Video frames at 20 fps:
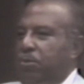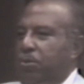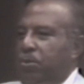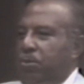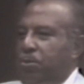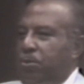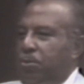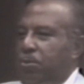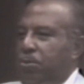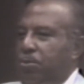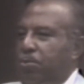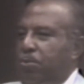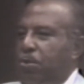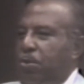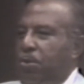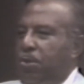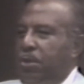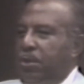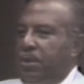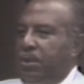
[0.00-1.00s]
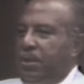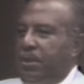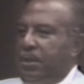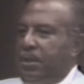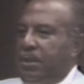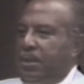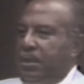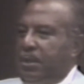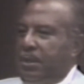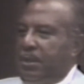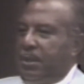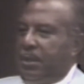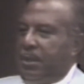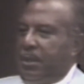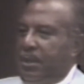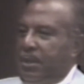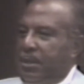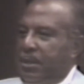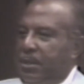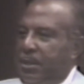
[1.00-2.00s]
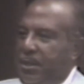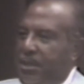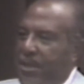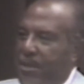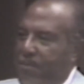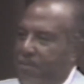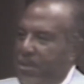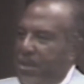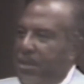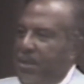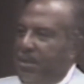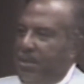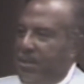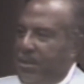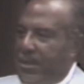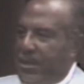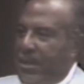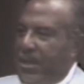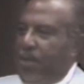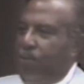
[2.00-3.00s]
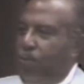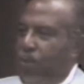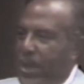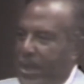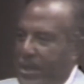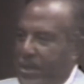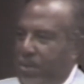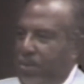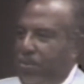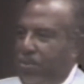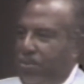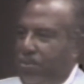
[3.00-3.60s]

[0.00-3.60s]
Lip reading: who was born since I've been in Waco.